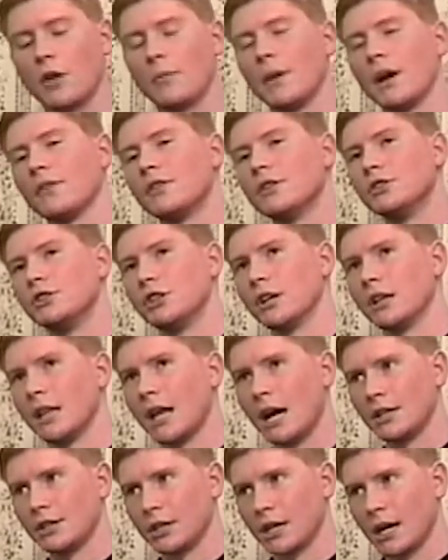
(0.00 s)
about the
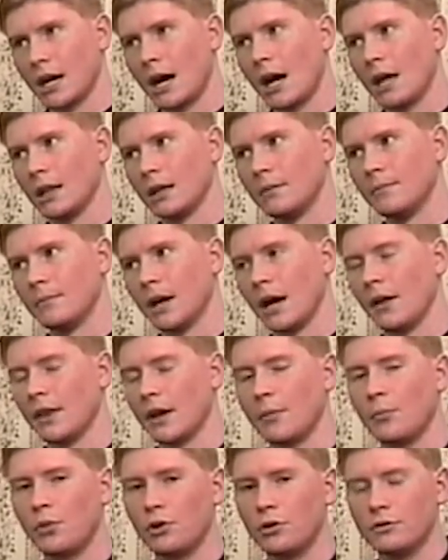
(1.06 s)
geologic column, how
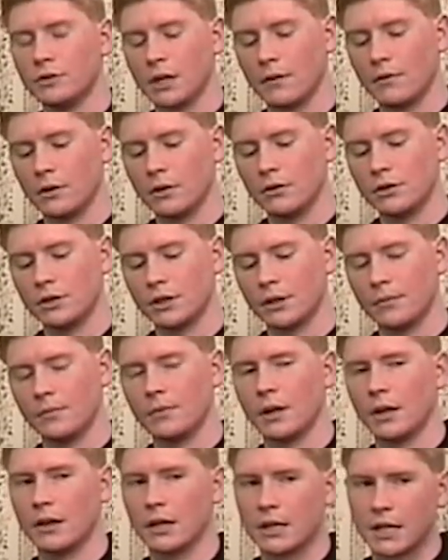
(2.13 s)
that proves evolution.
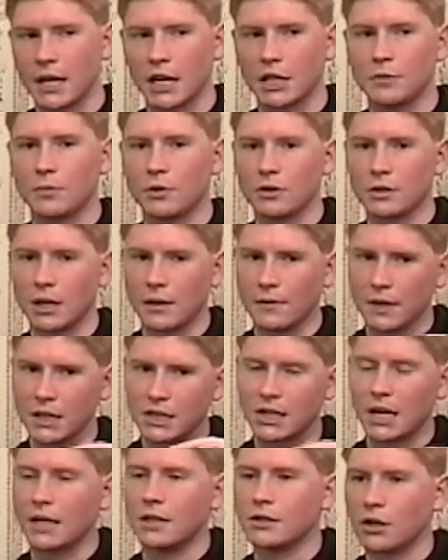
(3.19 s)
In the textbooks, they have the
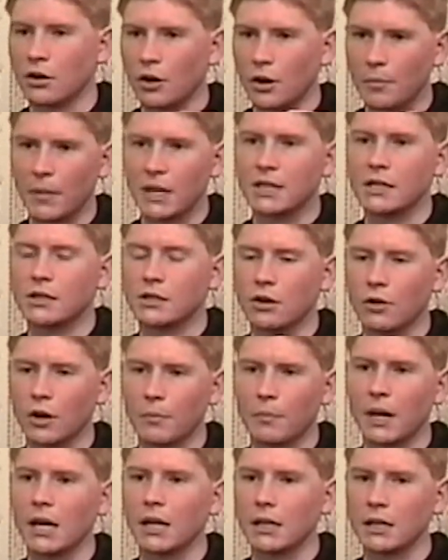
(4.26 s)
Cenozoic, Mesozoic,
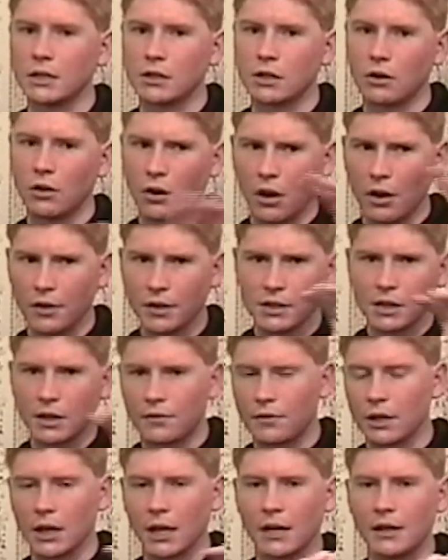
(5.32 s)
Paleozoic, all these
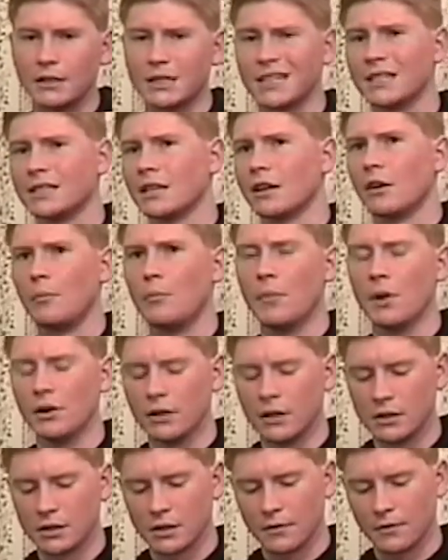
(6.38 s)
different layers they say are
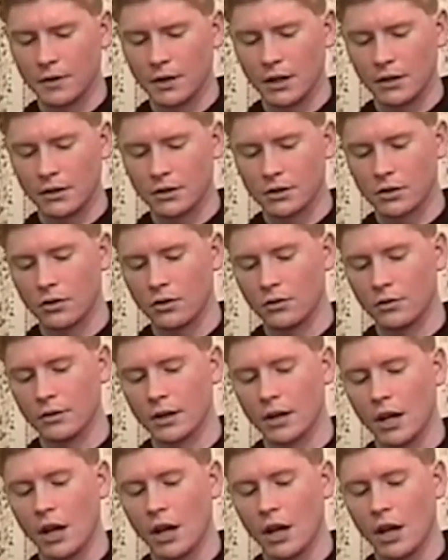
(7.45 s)
millions of years old.